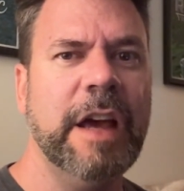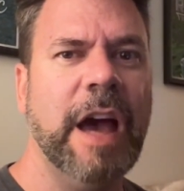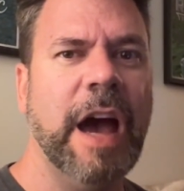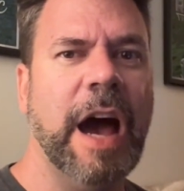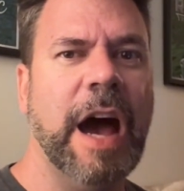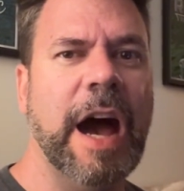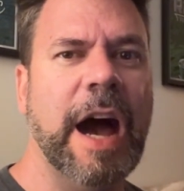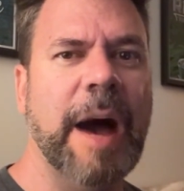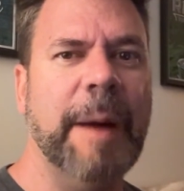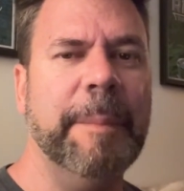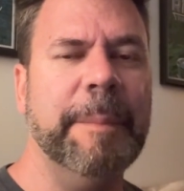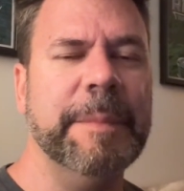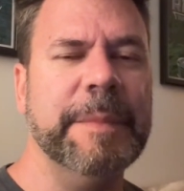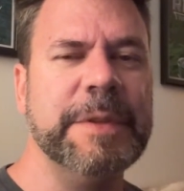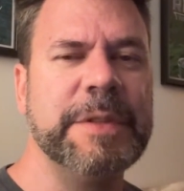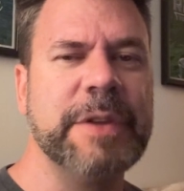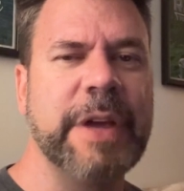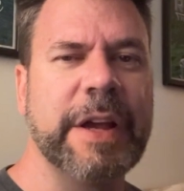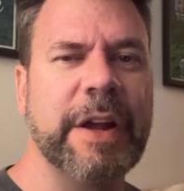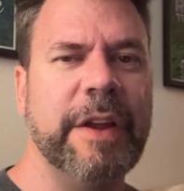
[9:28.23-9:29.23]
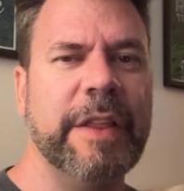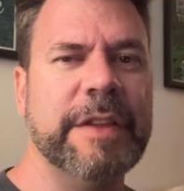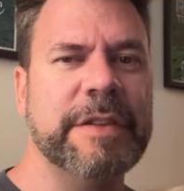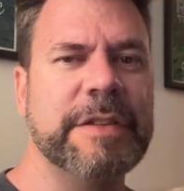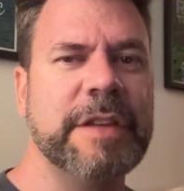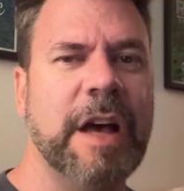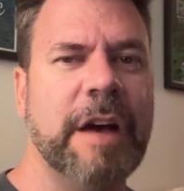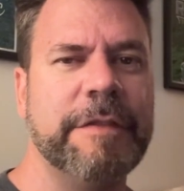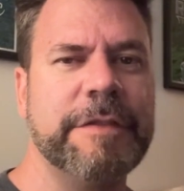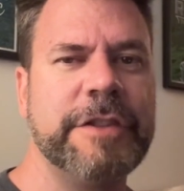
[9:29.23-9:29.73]
So I go to the
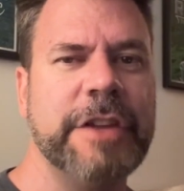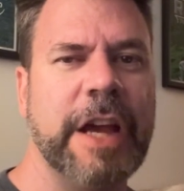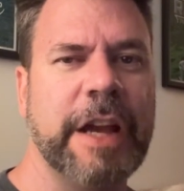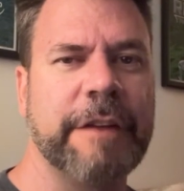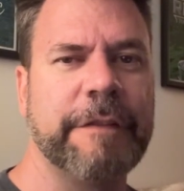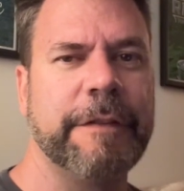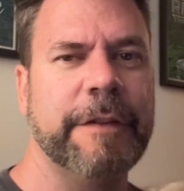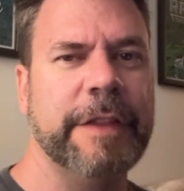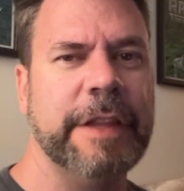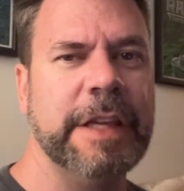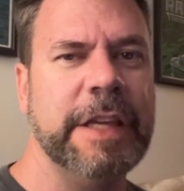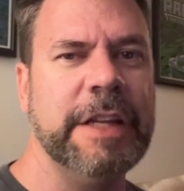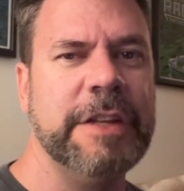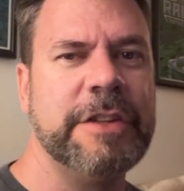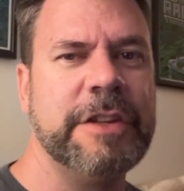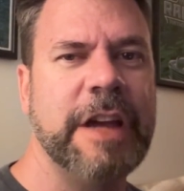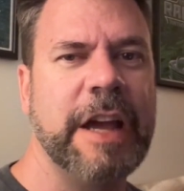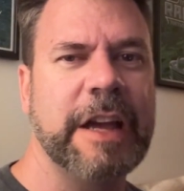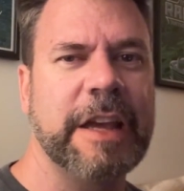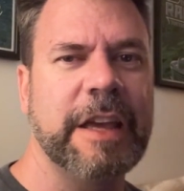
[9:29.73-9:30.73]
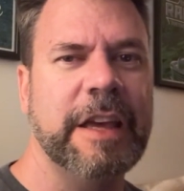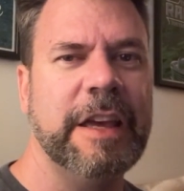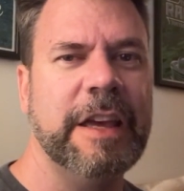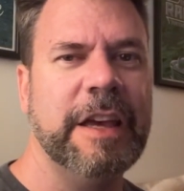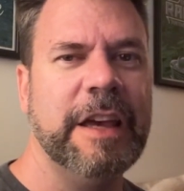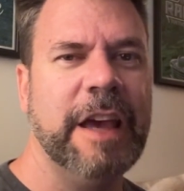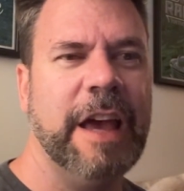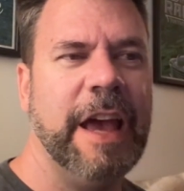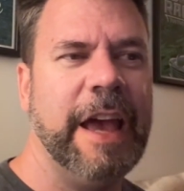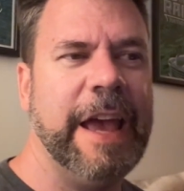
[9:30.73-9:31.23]
self-check for the e-check,
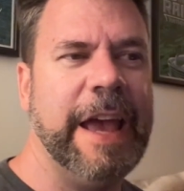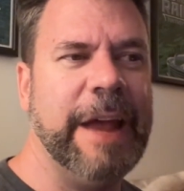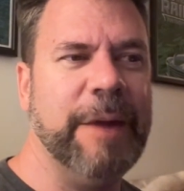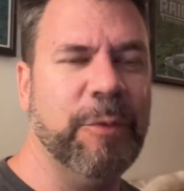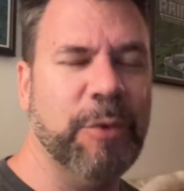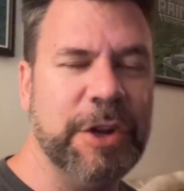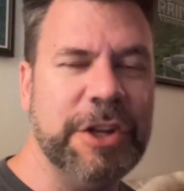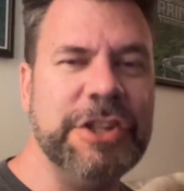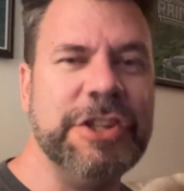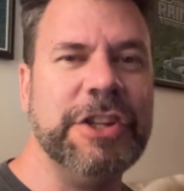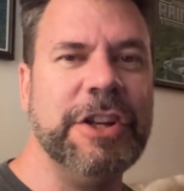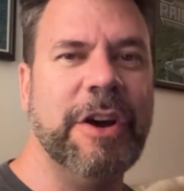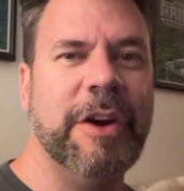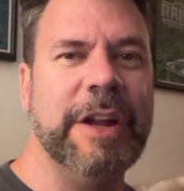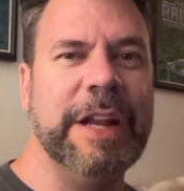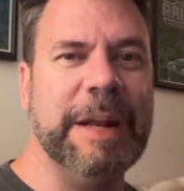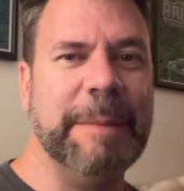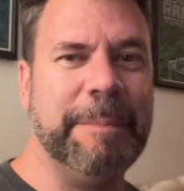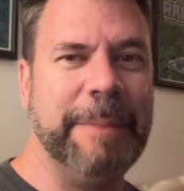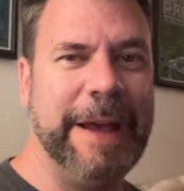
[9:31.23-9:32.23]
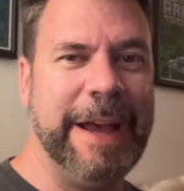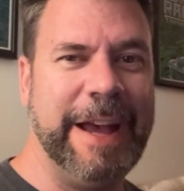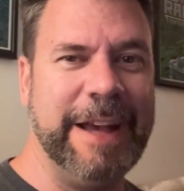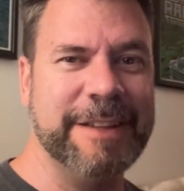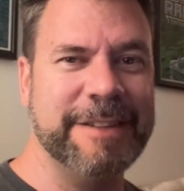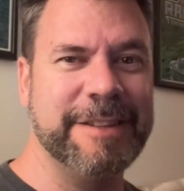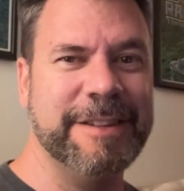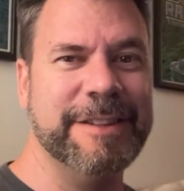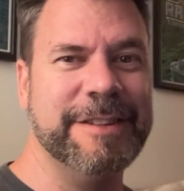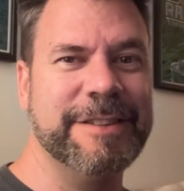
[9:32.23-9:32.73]
and wouldn't you know it
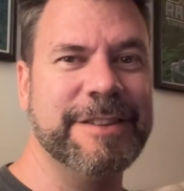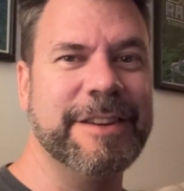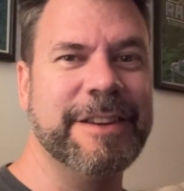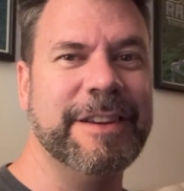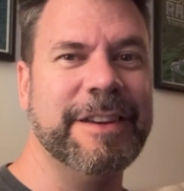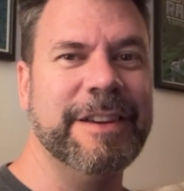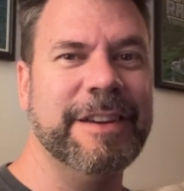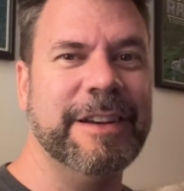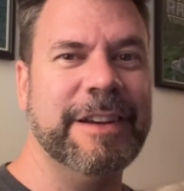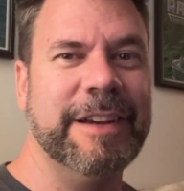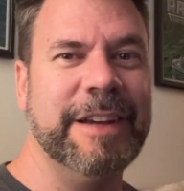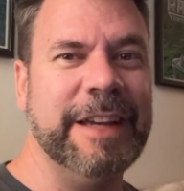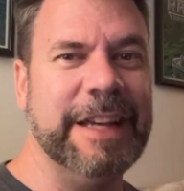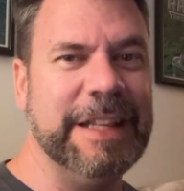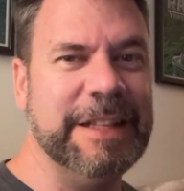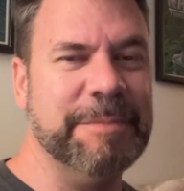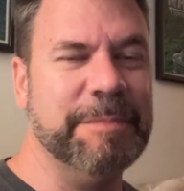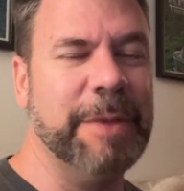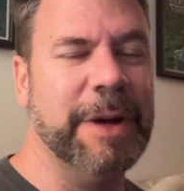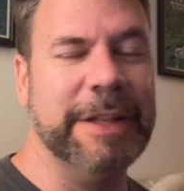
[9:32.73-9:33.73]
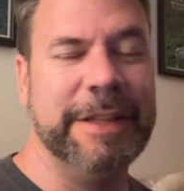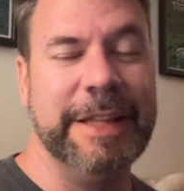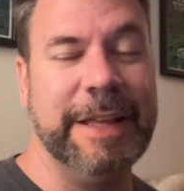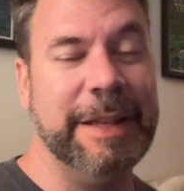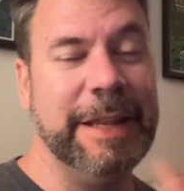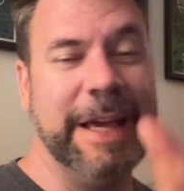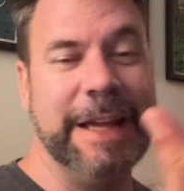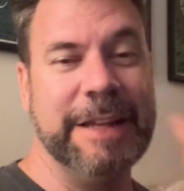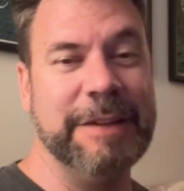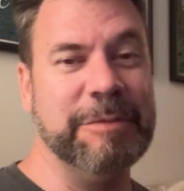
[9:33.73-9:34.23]
passes. But
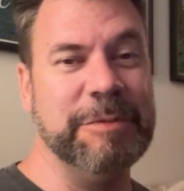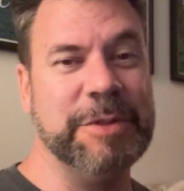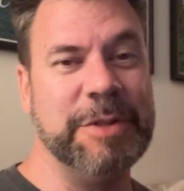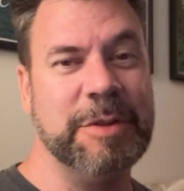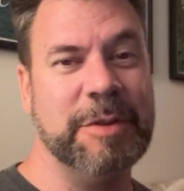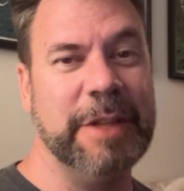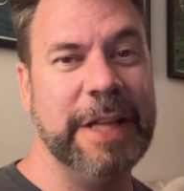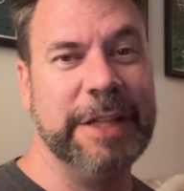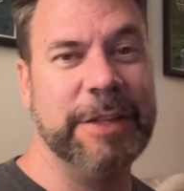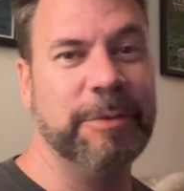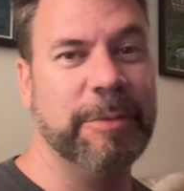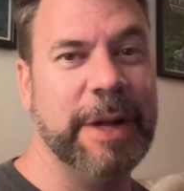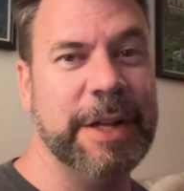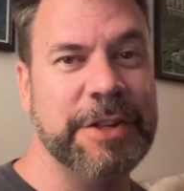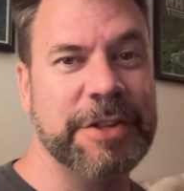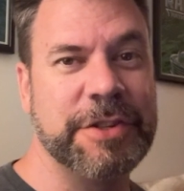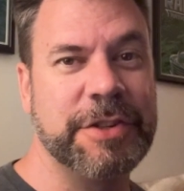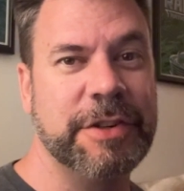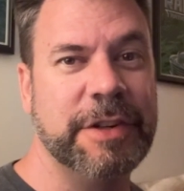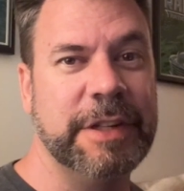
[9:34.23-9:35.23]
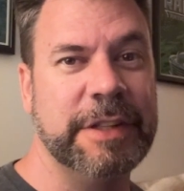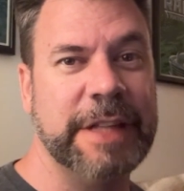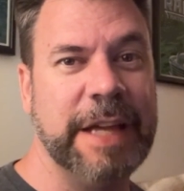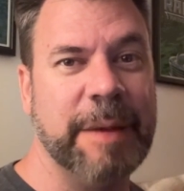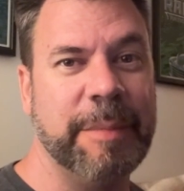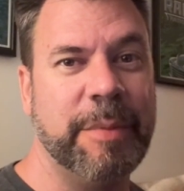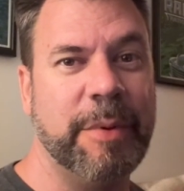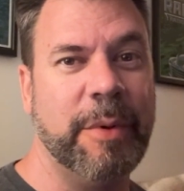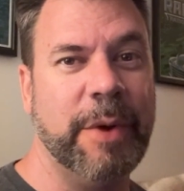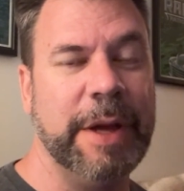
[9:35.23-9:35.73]
then it was too late to register at
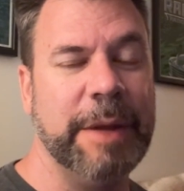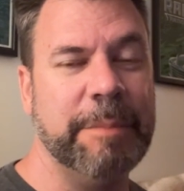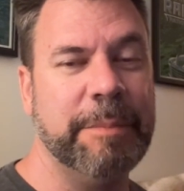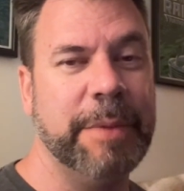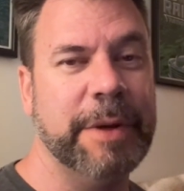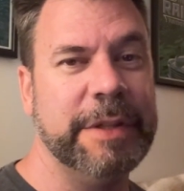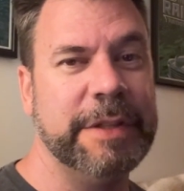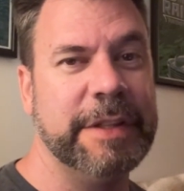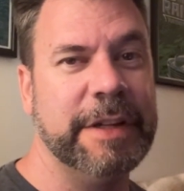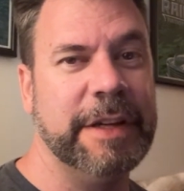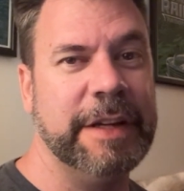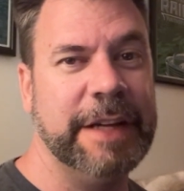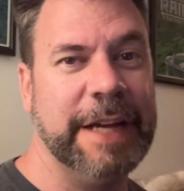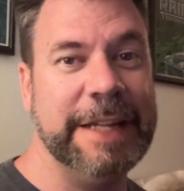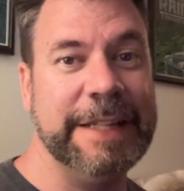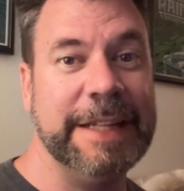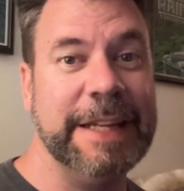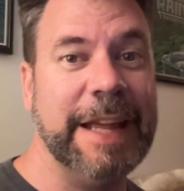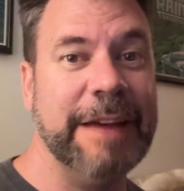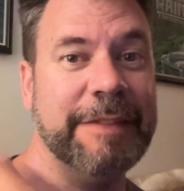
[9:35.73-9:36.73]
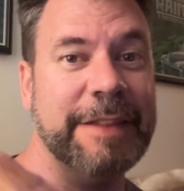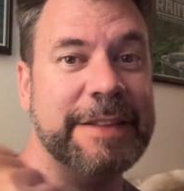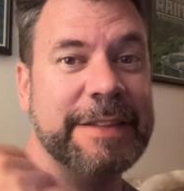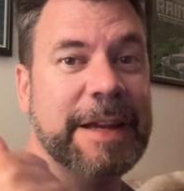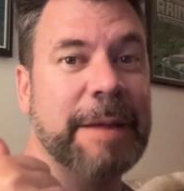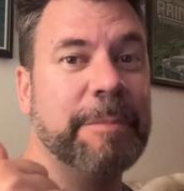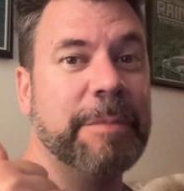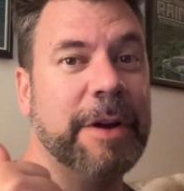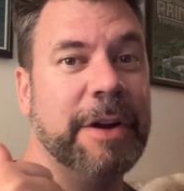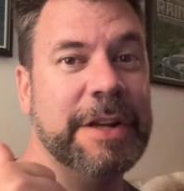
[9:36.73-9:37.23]
that point, but I did have the
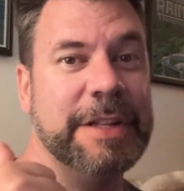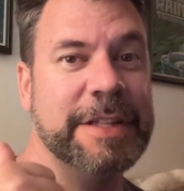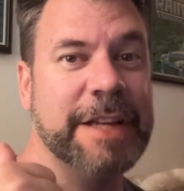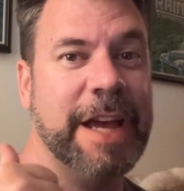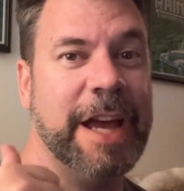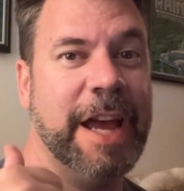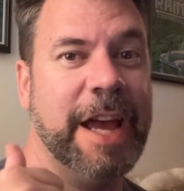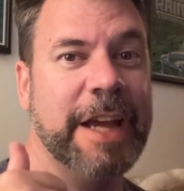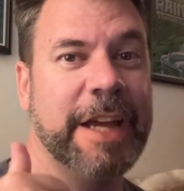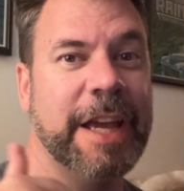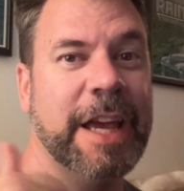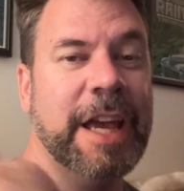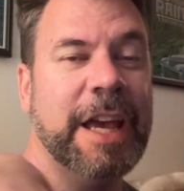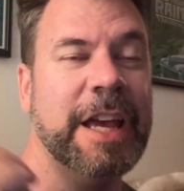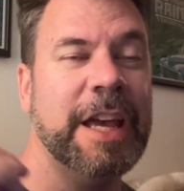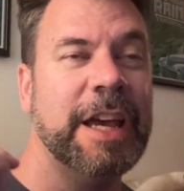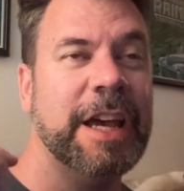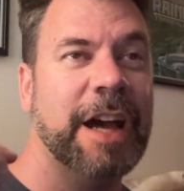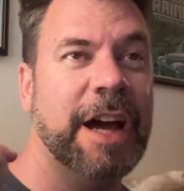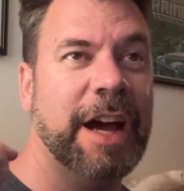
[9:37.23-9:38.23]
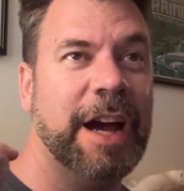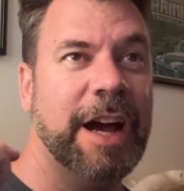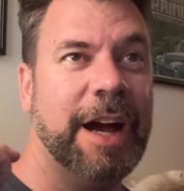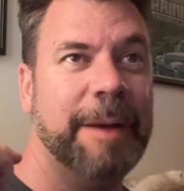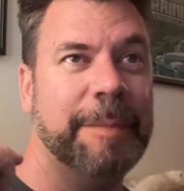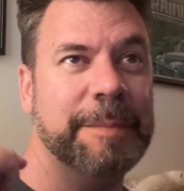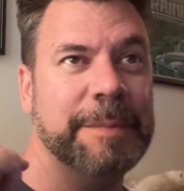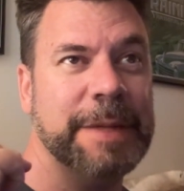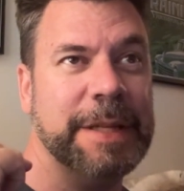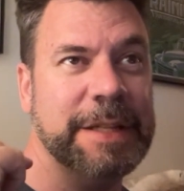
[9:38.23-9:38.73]
temporary tag.
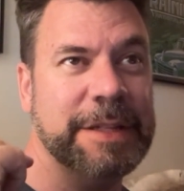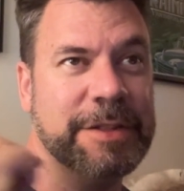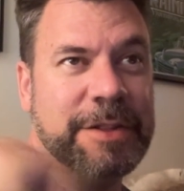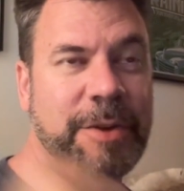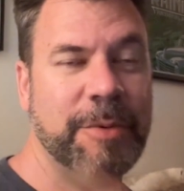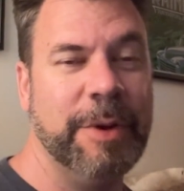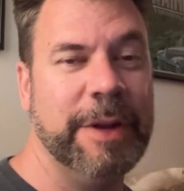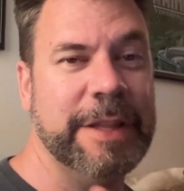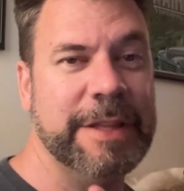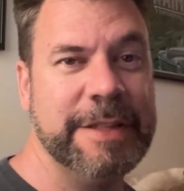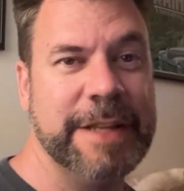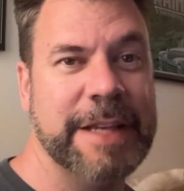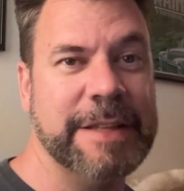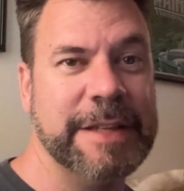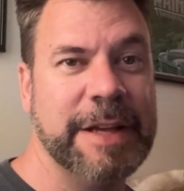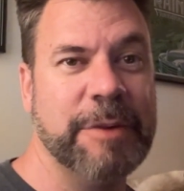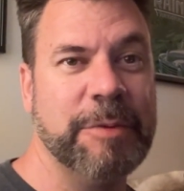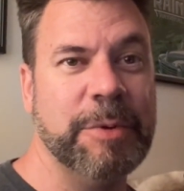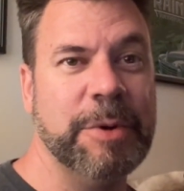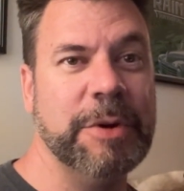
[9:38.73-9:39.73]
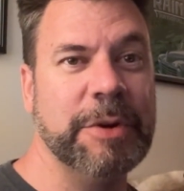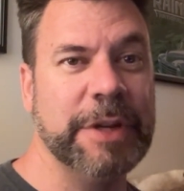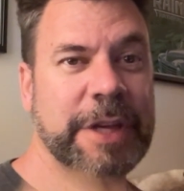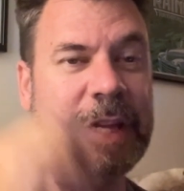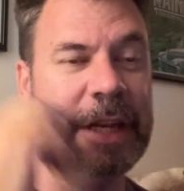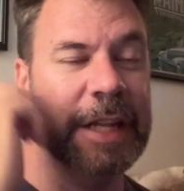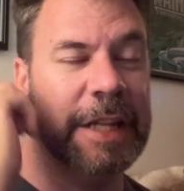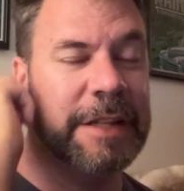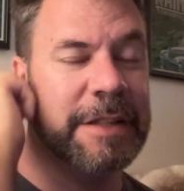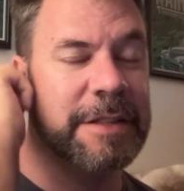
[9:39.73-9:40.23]
And so one of these days I will
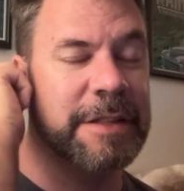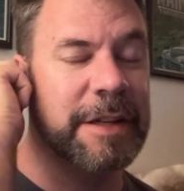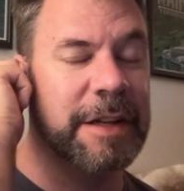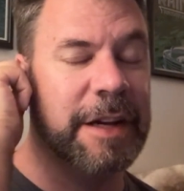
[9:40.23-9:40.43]
get it